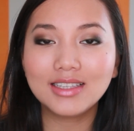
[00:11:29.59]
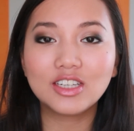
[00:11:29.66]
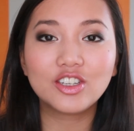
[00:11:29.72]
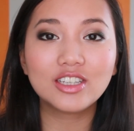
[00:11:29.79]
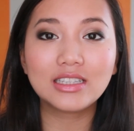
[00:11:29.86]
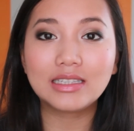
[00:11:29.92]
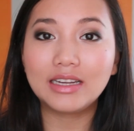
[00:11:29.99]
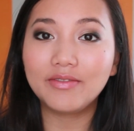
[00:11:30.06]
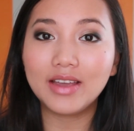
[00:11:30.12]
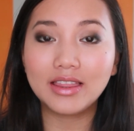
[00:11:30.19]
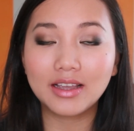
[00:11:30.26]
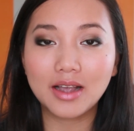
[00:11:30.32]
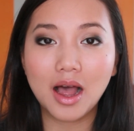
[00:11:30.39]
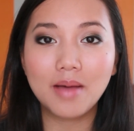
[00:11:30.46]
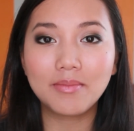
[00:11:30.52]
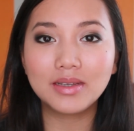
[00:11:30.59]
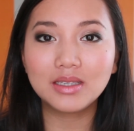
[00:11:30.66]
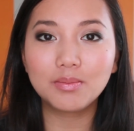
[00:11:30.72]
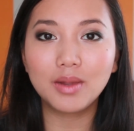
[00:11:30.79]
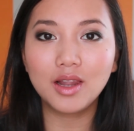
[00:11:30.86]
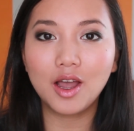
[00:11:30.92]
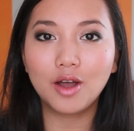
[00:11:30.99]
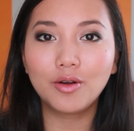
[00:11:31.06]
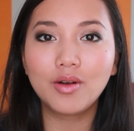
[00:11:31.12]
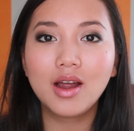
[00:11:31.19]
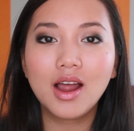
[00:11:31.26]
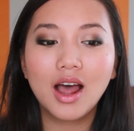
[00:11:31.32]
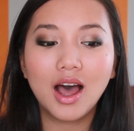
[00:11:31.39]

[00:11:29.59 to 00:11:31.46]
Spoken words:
and just leave it in the comments below.